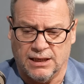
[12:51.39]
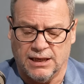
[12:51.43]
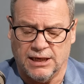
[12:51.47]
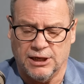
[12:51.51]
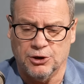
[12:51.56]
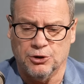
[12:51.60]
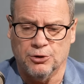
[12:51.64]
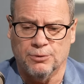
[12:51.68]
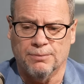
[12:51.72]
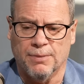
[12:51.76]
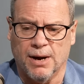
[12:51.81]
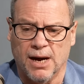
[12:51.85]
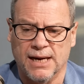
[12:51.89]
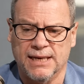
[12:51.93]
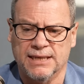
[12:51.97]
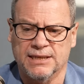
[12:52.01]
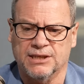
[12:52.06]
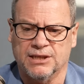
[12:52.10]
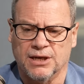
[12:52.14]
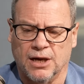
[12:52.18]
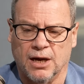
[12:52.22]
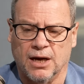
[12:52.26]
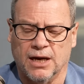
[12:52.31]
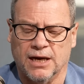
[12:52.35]
in your
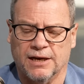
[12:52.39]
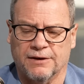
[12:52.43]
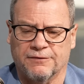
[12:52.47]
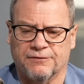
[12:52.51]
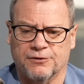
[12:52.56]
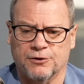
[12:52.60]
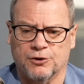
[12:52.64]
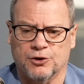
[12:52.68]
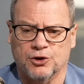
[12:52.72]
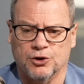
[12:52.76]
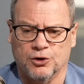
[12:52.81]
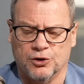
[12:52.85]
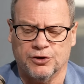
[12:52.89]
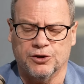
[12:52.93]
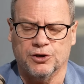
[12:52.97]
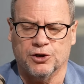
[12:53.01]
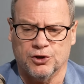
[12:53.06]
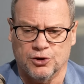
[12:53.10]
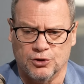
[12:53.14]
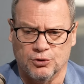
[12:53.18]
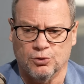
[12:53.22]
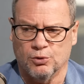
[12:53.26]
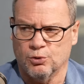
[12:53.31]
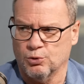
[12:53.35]
mind's eye, if you took the
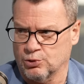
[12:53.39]
2